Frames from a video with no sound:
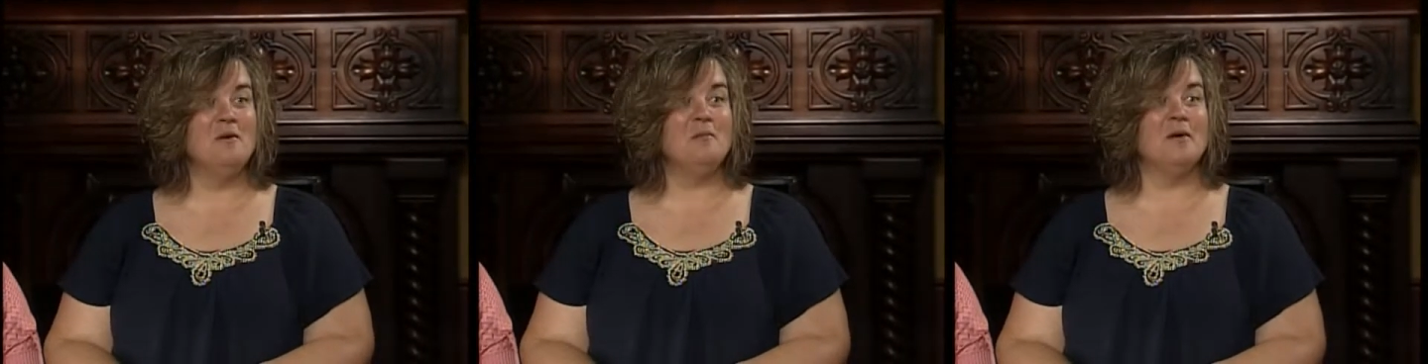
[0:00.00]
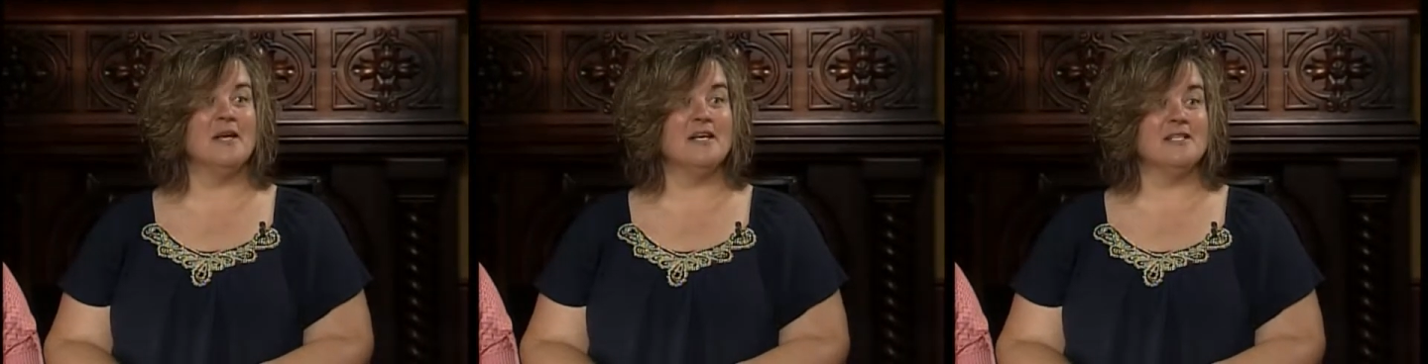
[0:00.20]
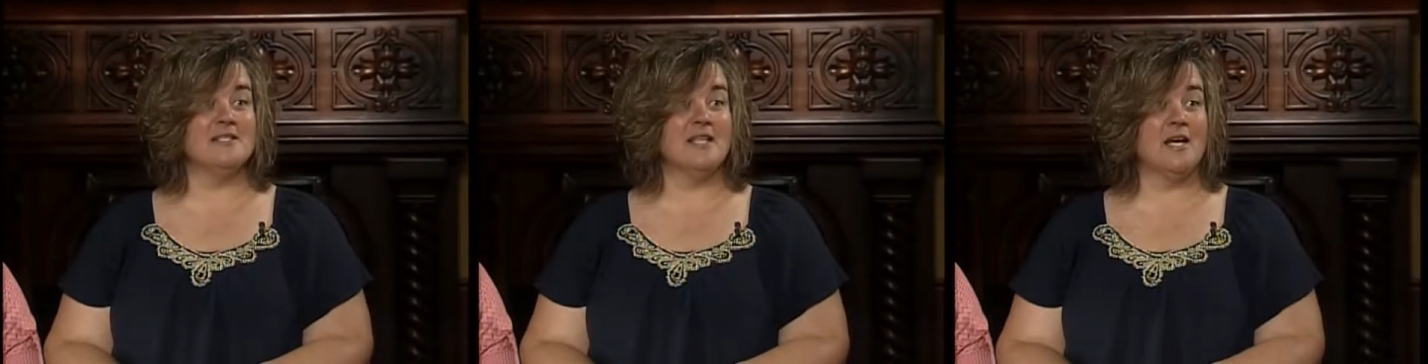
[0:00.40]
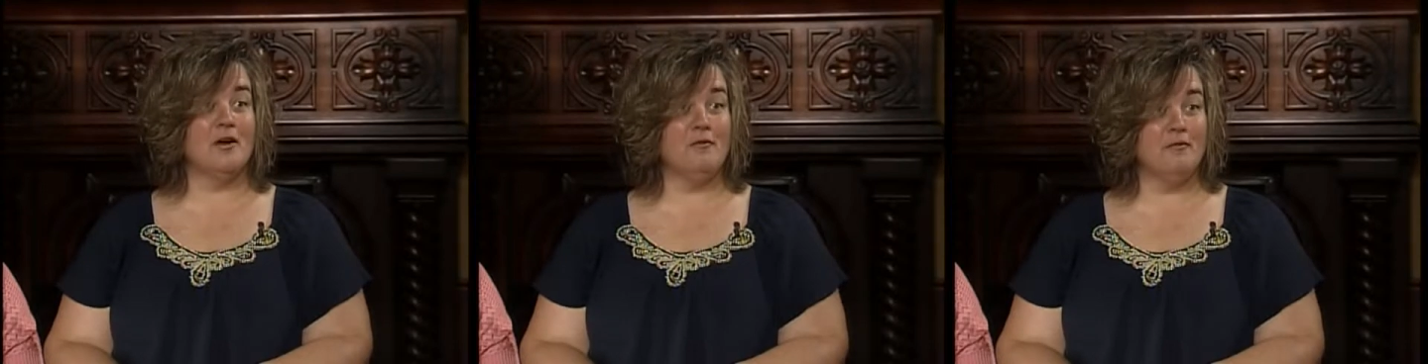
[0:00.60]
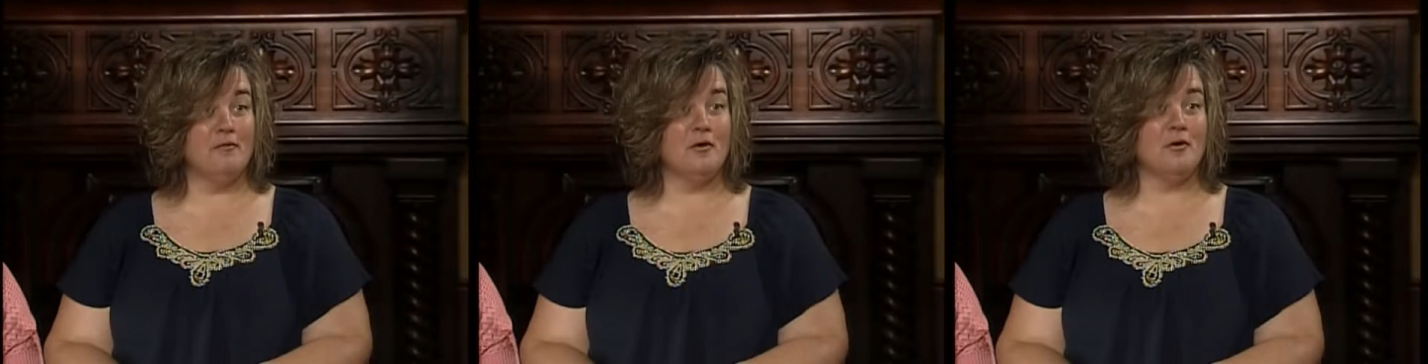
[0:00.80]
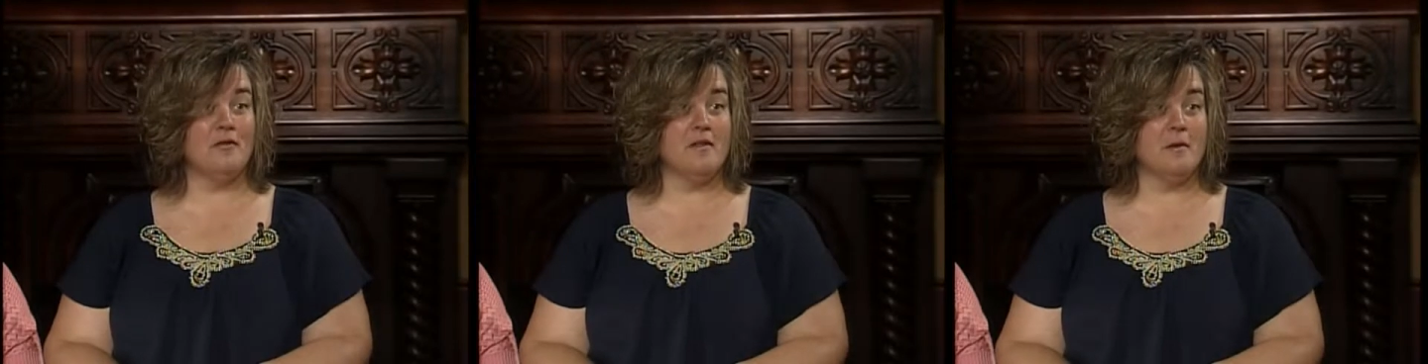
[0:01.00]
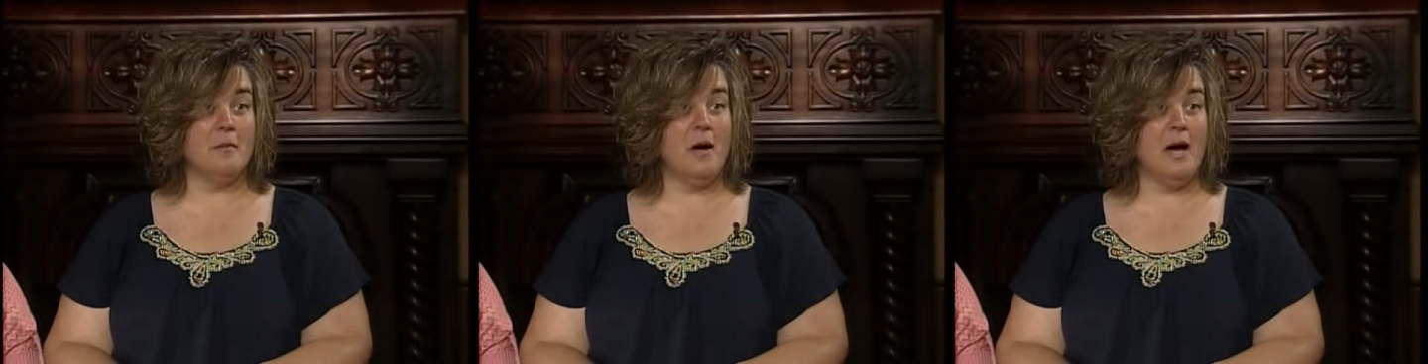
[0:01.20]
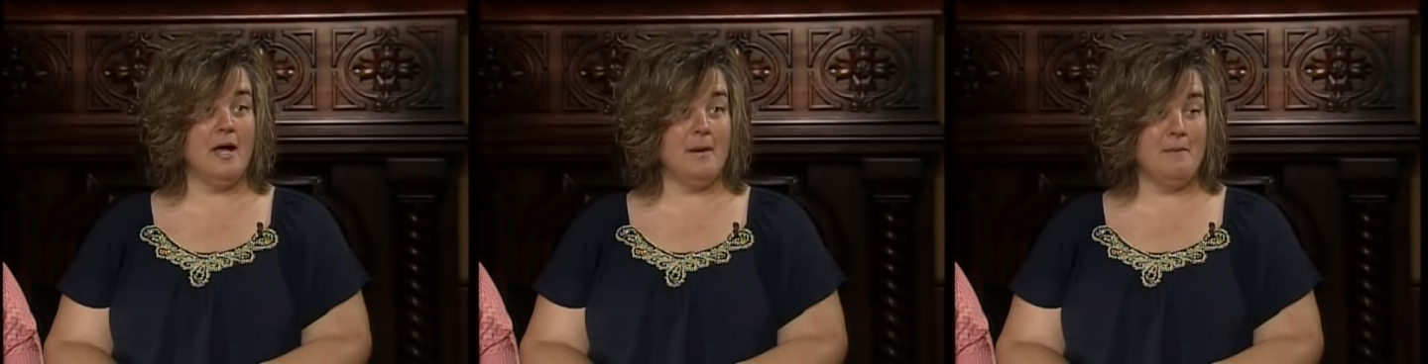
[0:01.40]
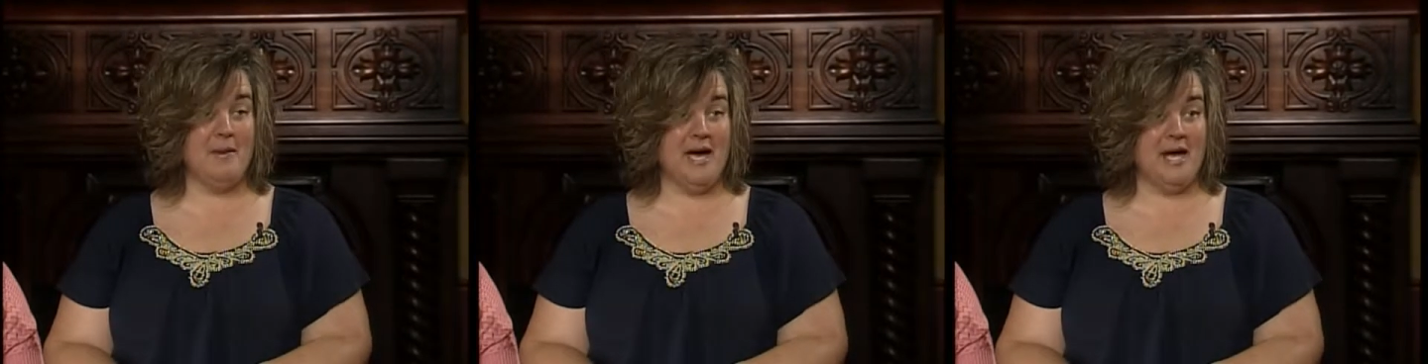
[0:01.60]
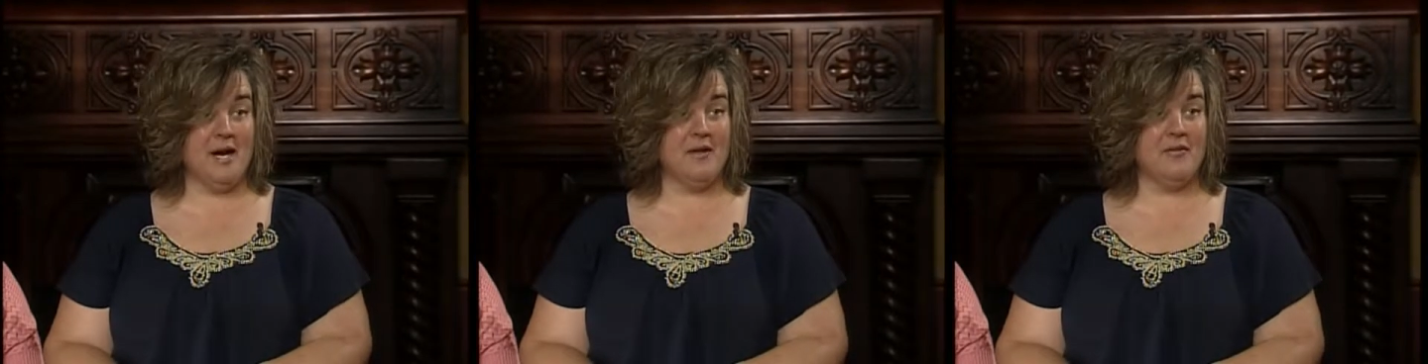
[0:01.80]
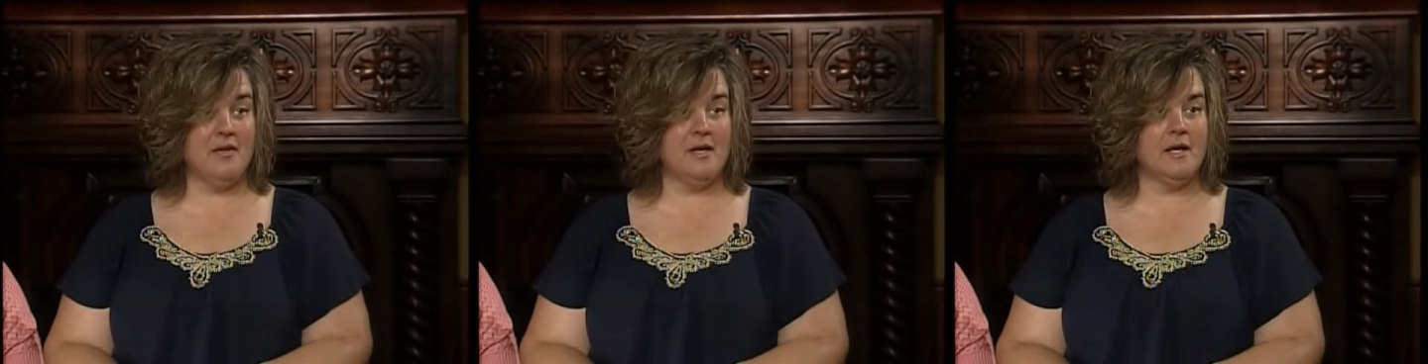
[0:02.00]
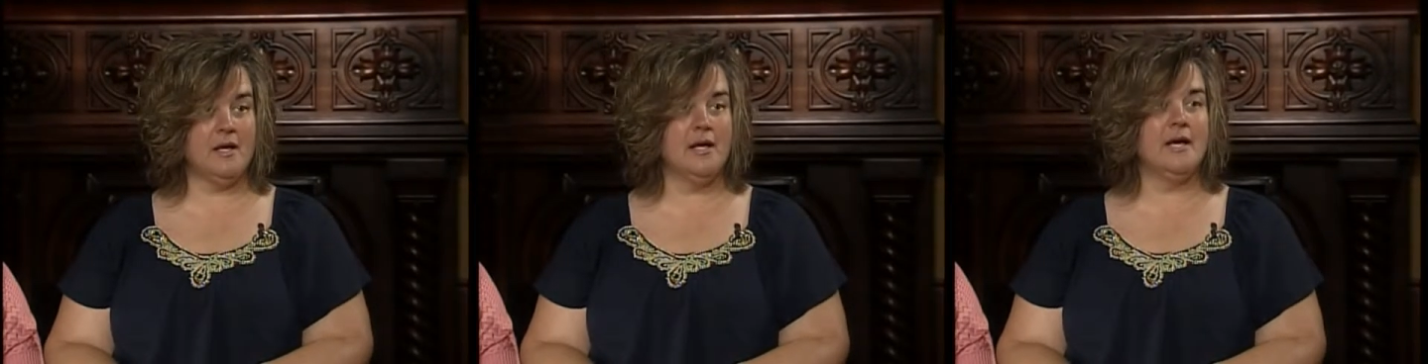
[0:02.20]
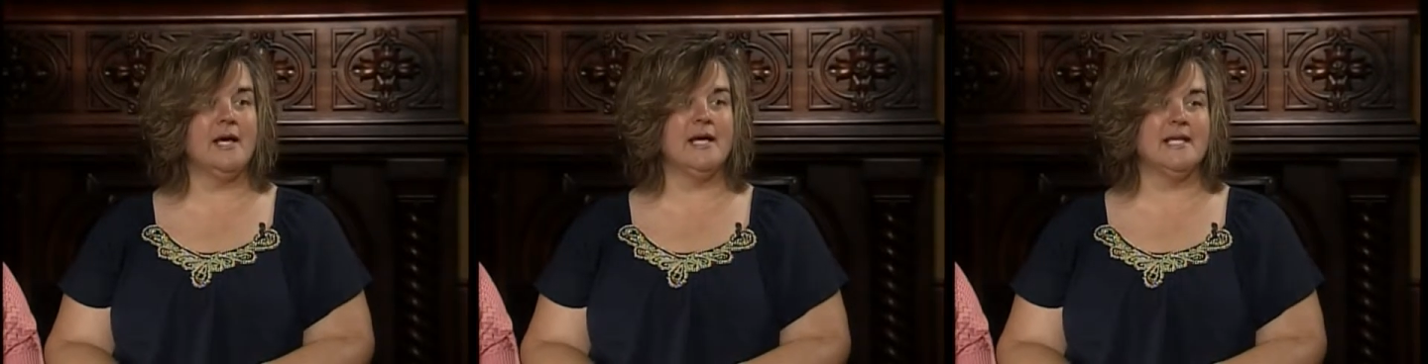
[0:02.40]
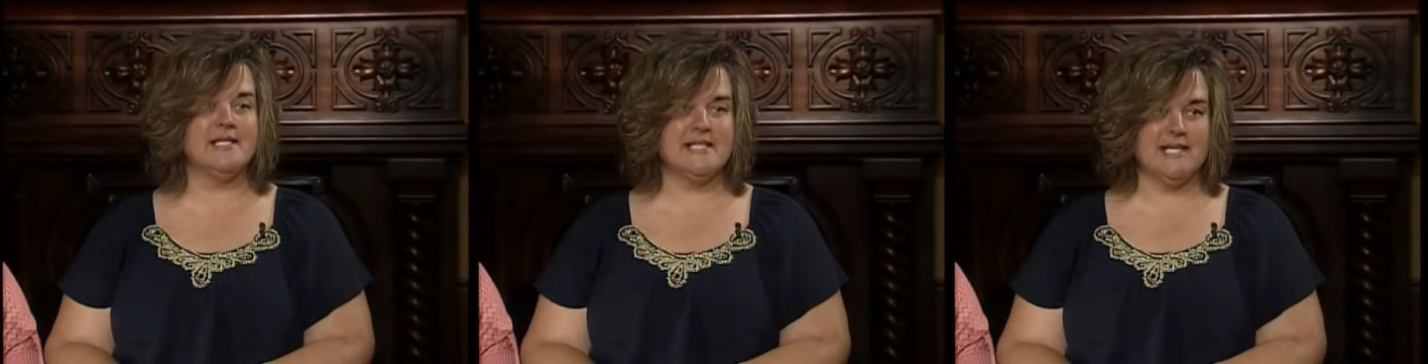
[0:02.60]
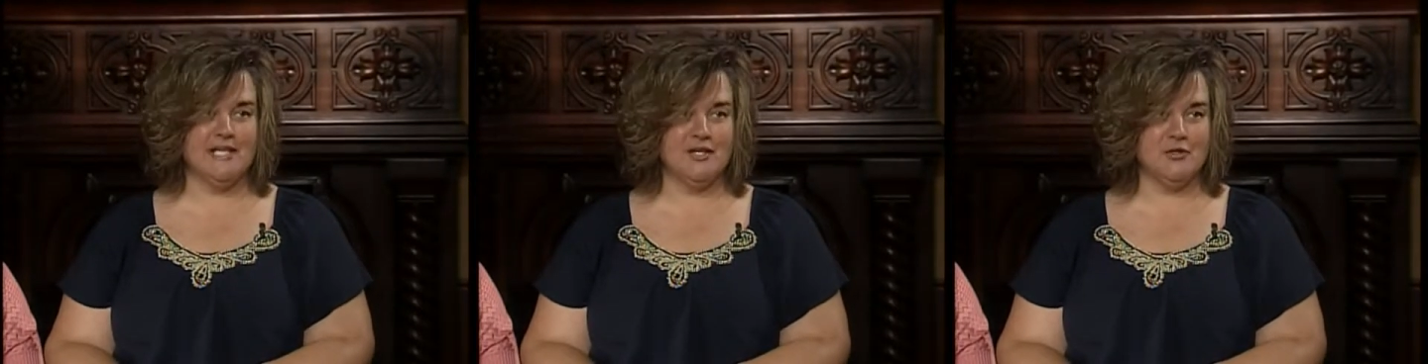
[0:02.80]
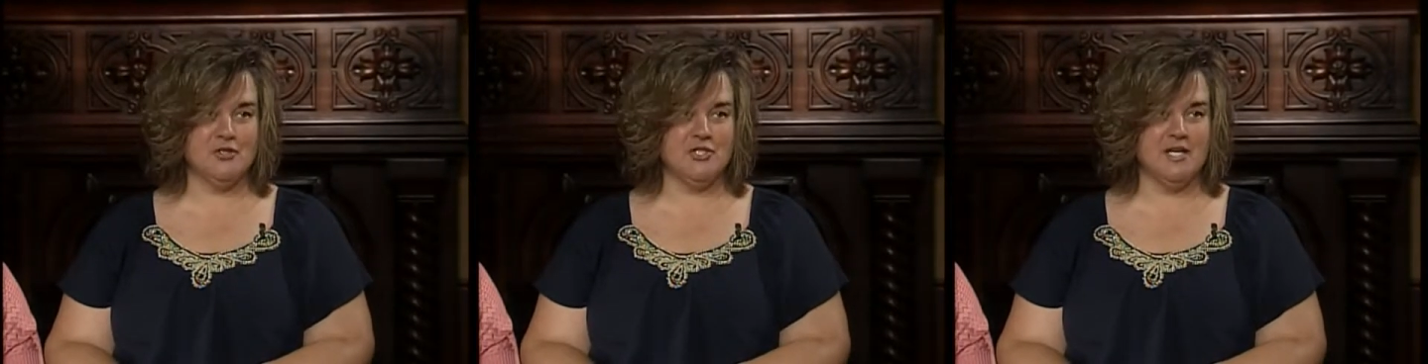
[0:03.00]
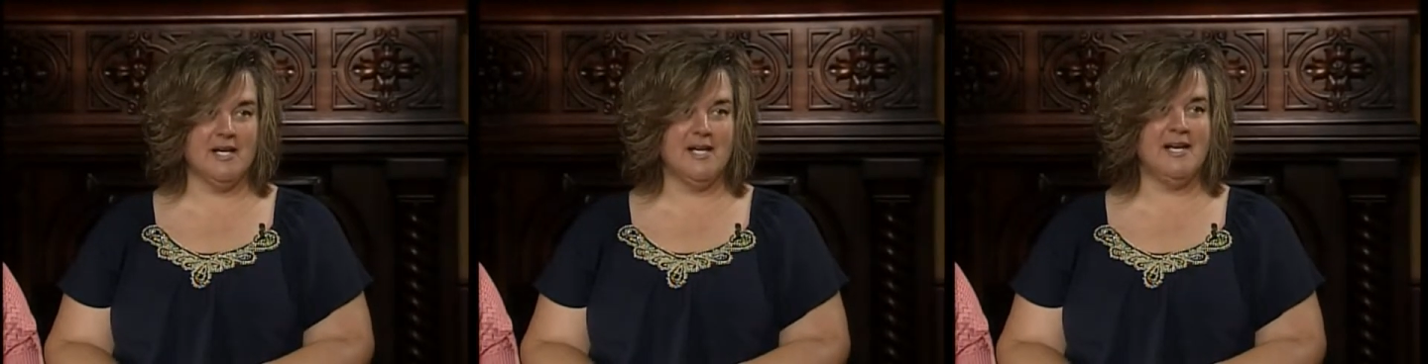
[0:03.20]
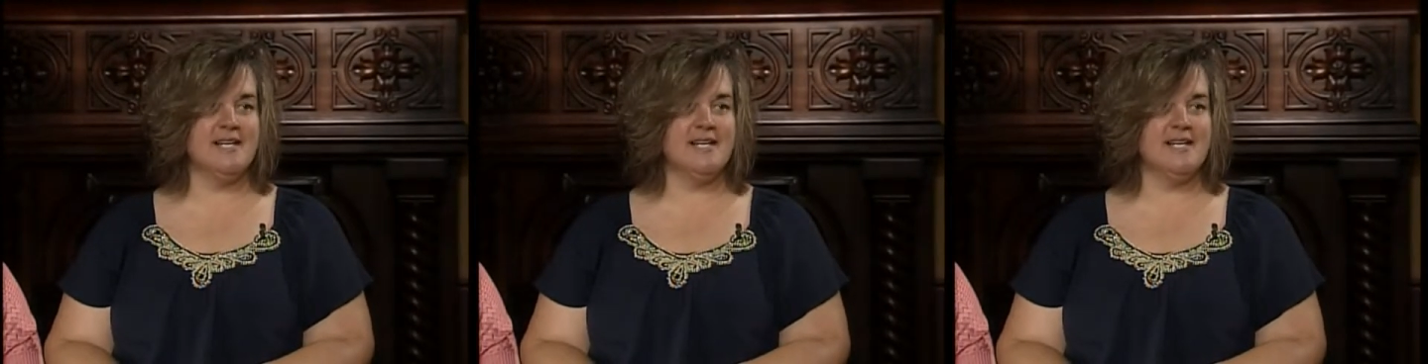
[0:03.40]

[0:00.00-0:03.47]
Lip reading: because they convert them automatically into energy.